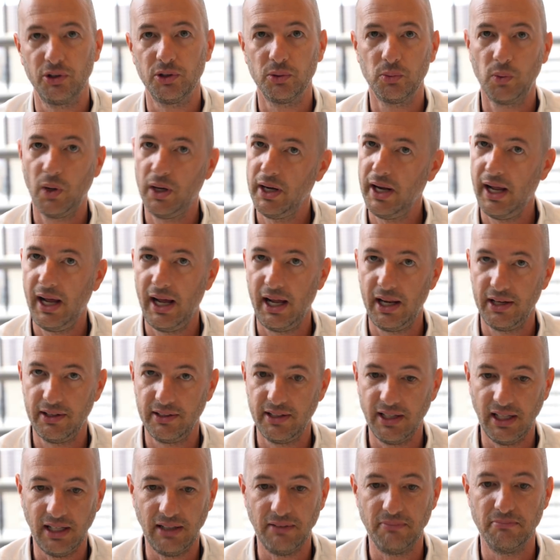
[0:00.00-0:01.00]
on the one hand,
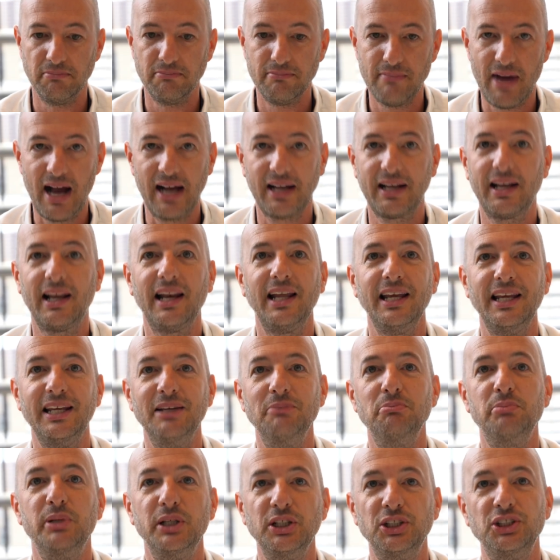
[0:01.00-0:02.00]
the
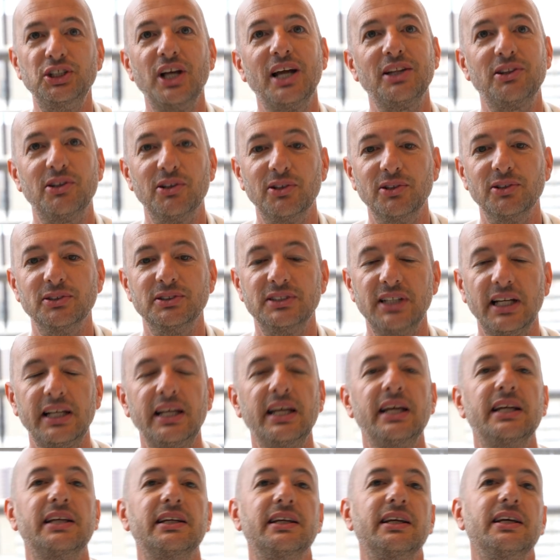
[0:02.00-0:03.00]
Macri-Pichetto
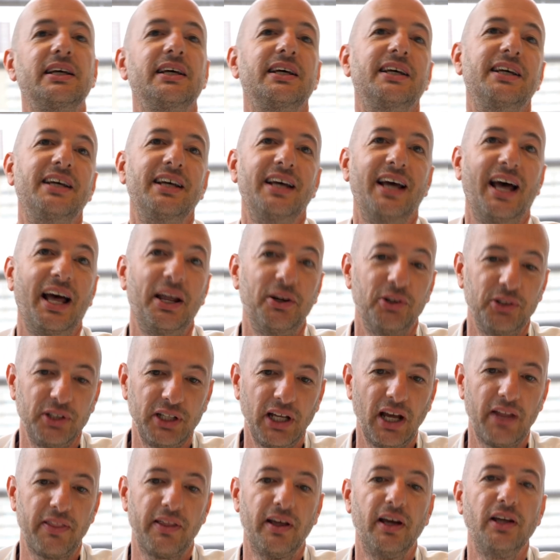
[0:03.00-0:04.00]
ticket, and on
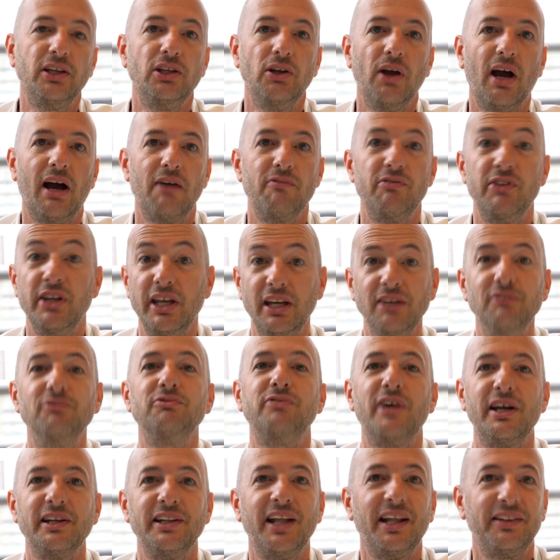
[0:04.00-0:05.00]
the other, you have the
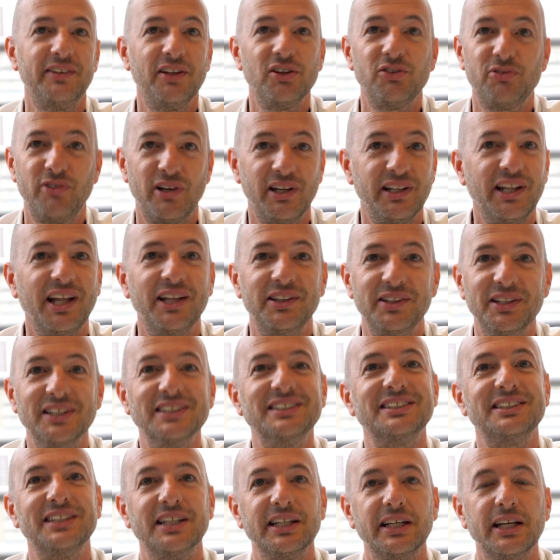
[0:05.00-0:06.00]

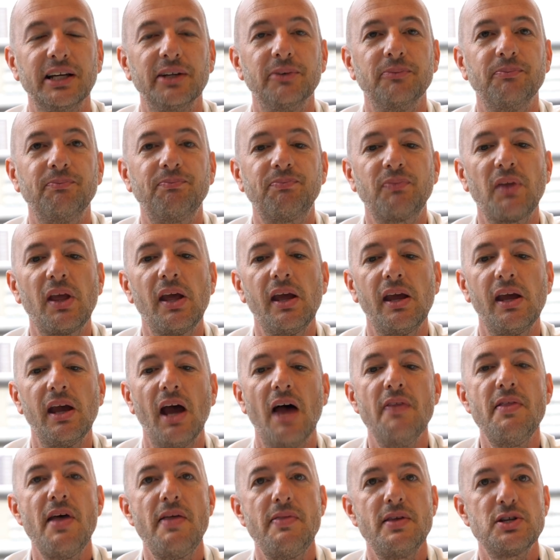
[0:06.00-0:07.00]
Fernández ticket.
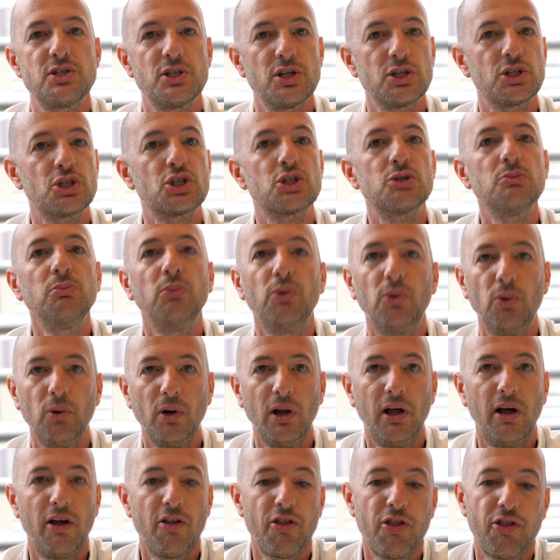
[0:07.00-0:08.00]
And then there's a
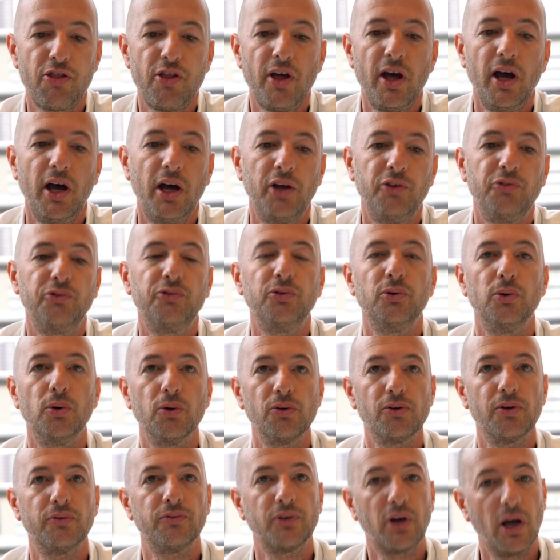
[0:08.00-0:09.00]
smaller third
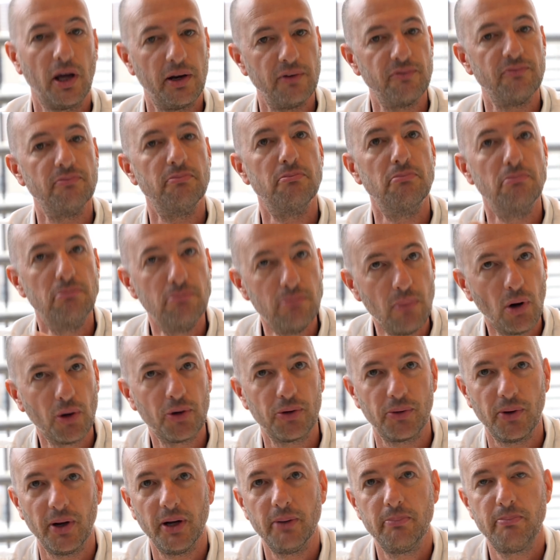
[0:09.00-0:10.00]
force of kind of
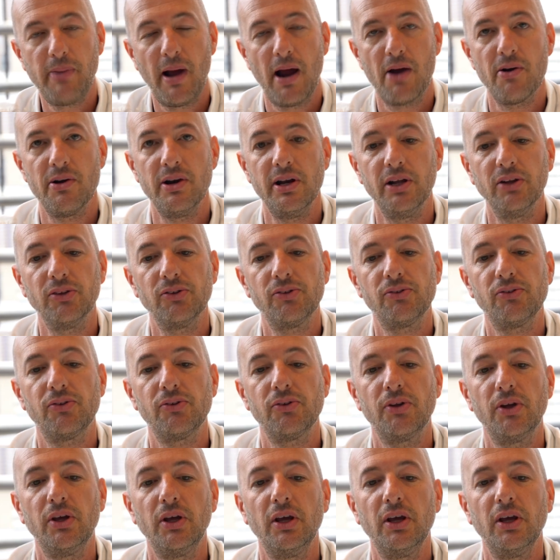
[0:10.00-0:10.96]
moderate Peronists